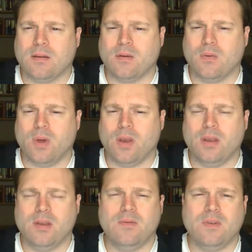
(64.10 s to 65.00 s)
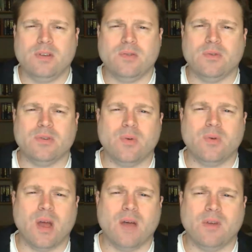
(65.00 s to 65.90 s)
when individuals who
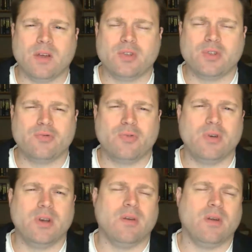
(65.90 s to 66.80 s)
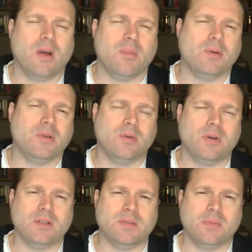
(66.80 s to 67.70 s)
have extraordinary
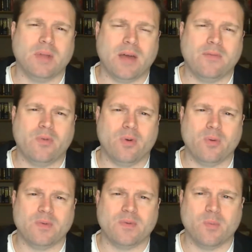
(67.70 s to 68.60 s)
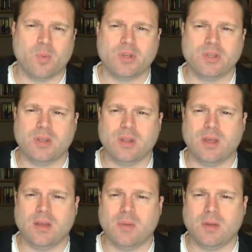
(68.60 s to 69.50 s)
opportunities and platforms from which that
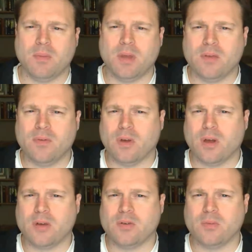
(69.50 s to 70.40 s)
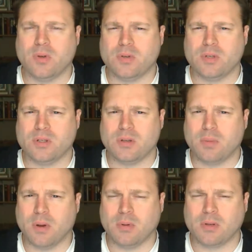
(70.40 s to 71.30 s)
they can make meaningful contributions to
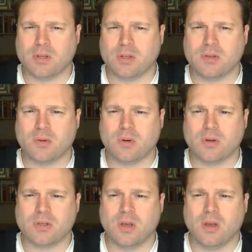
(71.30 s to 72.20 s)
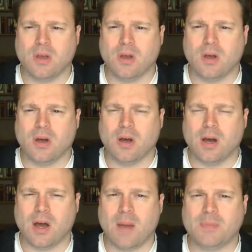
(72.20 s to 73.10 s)
public discourse
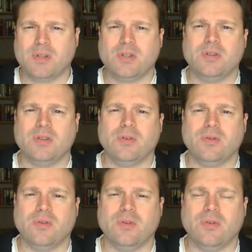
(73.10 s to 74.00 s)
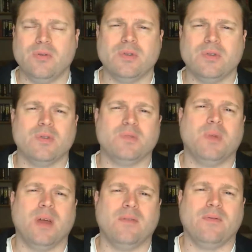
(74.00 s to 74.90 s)
opt to use those
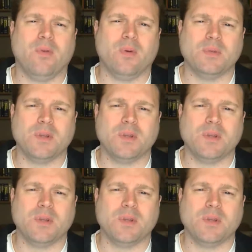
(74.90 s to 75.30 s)
platforms